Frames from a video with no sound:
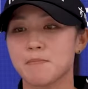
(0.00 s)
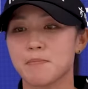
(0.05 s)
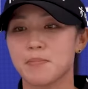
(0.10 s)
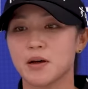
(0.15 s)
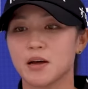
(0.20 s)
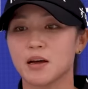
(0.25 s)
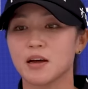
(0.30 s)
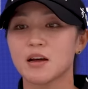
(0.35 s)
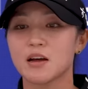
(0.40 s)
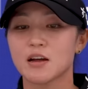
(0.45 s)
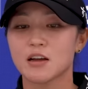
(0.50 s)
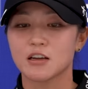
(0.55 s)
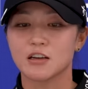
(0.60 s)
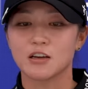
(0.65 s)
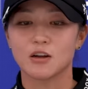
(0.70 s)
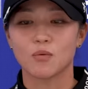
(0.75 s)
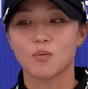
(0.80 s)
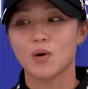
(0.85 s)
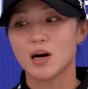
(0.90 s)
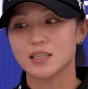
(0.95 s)
But you
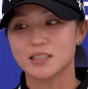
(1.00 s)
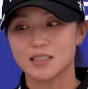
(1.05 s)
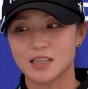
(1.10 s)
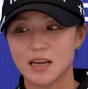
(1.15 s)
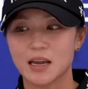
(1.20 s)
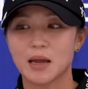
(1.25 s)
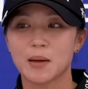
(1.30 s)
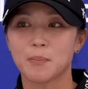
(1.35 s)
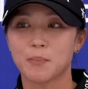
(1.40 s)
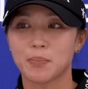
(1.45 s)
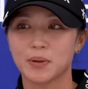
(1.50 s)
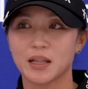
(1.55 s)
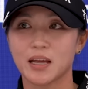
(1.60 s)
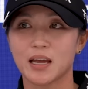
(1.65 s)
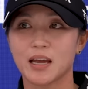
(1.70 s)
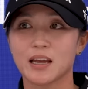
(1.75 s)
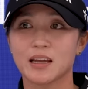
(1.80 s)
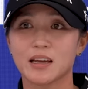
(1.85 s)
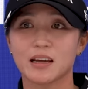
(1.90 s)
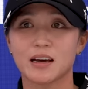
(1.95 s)
know, whilst I am
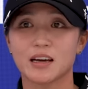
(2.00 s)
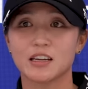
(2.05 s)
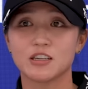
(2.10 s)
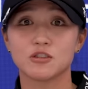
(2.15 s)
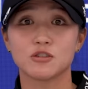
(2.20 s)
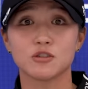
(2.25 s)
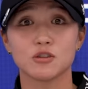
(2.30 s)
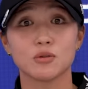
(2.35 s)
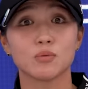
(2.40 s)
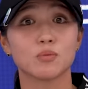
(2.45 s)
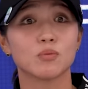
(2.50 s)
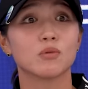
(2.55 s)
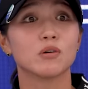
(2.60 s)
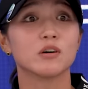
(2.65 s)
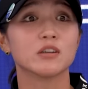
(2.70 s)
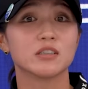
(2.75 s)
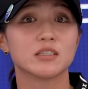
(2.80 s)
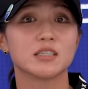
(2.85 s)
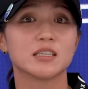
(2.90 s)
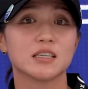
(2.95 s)
playing, I do
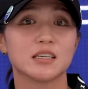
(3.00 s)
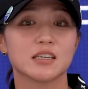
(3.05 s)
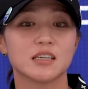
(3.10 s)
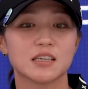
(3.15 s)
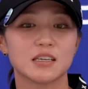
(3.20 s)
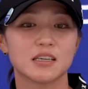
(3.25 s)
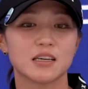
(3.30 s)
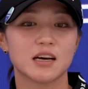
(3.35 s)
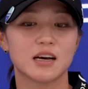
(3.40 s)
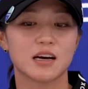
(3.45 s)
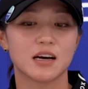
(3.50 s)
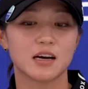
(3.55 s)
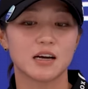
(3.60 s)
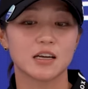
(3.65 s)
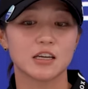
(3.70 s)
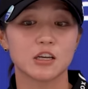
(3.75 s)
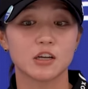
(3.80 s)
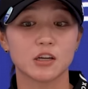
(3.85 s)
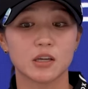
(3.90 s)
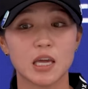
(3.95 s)
want to
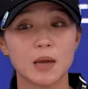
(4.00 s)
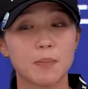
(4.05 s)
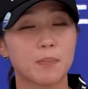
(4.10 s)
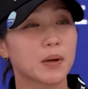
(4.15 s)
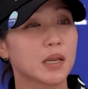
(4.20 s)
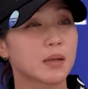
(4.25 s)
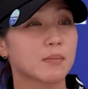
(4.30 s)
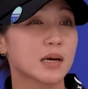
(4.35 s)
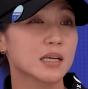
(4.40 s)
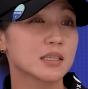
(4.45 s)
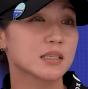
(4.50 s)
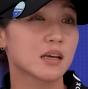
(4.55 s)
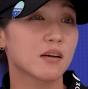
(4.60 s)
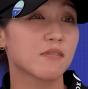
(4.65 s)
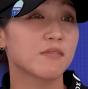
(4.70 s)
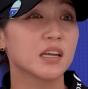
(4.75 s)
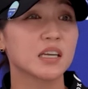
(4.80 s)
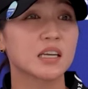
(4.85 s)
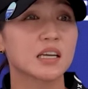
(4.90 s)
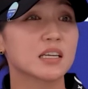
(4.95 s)
you know, keep putting
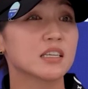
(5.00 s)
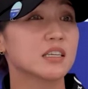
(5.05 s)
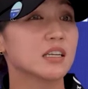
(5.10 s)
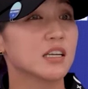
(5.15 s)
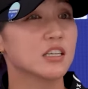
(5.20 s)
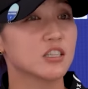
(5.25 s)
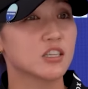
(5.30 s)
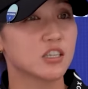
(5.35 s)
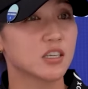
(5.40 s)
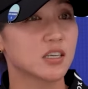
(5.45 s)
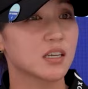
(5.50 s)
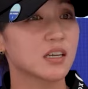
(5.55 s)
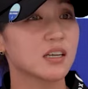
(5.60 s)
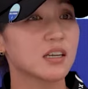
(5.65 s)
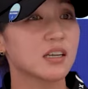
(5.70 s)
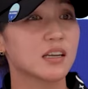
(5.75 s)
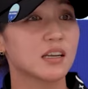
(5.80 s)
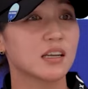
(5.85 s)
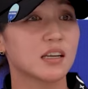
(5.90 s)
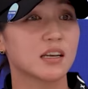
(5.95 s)
myself in
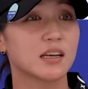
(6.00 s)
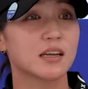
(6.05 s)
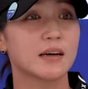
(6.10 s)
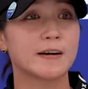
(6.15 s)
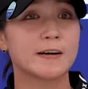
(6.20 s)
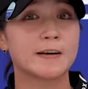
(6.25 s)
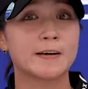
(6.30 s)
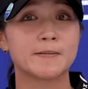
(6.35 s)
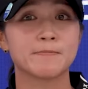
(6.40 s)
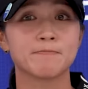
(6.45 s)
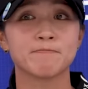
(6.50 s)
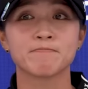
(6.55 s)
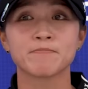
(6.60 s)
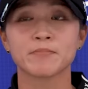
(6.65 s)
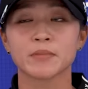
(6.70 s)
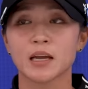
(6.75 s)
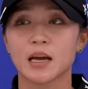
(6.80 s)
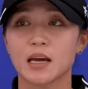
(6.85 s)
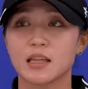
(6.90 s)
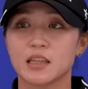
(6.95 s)
contention. And
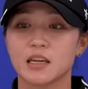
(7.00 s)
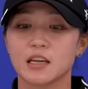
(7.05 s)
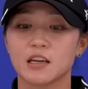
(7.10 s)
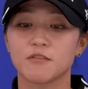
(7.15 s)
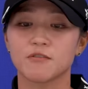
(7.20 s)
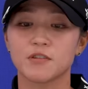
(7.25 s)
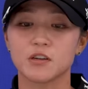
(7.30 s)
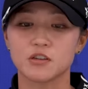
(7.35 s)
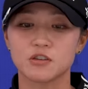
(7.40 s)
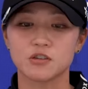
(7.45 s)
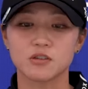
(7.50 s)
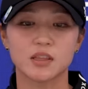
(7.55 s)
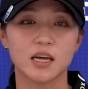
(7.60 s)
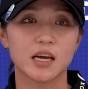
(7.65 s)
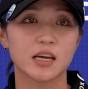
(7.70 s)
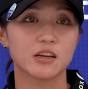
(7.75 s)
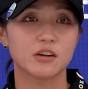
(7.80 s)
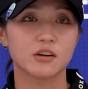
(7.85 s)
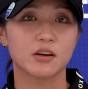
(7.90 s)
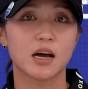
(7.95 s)
I think if you do
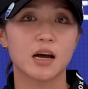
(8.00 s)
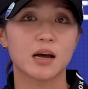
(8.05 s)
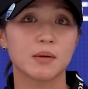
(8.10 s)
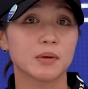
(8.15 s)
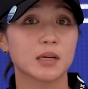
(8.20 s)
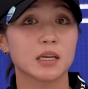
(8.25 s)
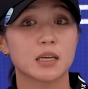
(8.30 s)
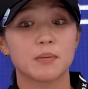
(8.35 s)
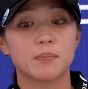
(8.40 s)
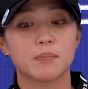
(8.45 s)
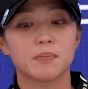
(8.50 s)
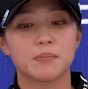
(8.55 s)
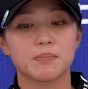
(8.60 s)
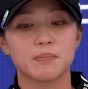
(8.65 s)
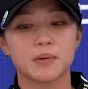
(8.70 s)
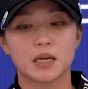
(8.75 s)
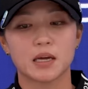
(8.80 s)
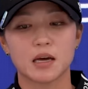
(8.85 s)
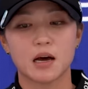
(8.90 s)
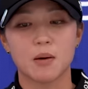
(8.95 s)
that, I'm gonna
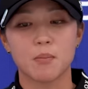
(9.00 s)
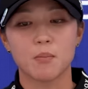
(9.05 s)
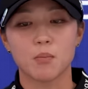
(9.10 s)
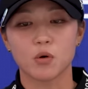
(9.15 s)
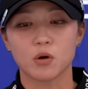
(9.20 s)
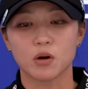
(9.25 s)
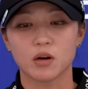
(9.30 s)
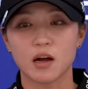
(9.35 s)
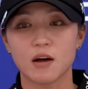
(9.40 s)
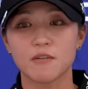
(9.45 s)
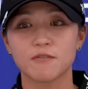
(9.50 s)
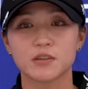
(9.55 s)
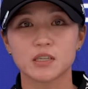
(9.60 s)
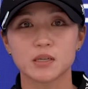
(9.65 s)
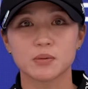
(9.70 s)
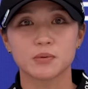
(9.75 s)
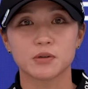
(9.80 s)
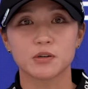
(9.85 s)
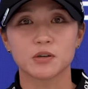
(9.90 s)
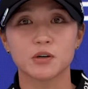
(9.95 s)
become more
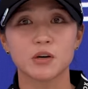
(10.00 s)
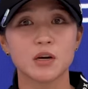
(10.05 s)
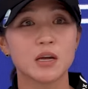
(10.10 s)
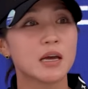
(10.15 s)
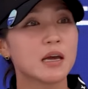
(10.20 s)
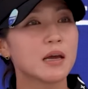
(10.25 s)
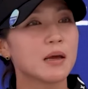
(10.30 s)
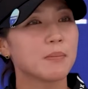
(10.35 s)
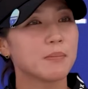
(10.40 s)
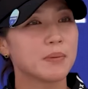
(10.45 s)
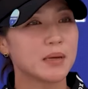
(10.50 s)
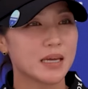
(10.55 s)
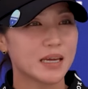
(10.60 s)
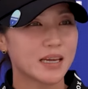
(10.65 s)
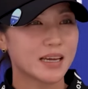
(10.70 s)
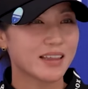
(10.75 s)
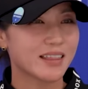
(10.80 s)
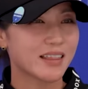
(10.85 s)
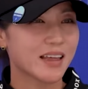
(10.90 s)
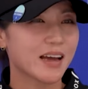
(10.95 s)
comfortable
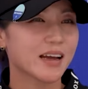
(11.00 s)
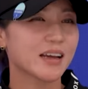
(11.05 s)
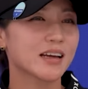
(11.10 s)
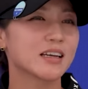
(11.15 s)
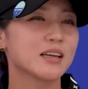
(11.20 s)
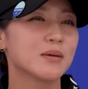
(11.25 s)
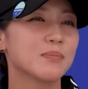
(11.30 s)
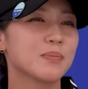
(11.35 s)
being in that kind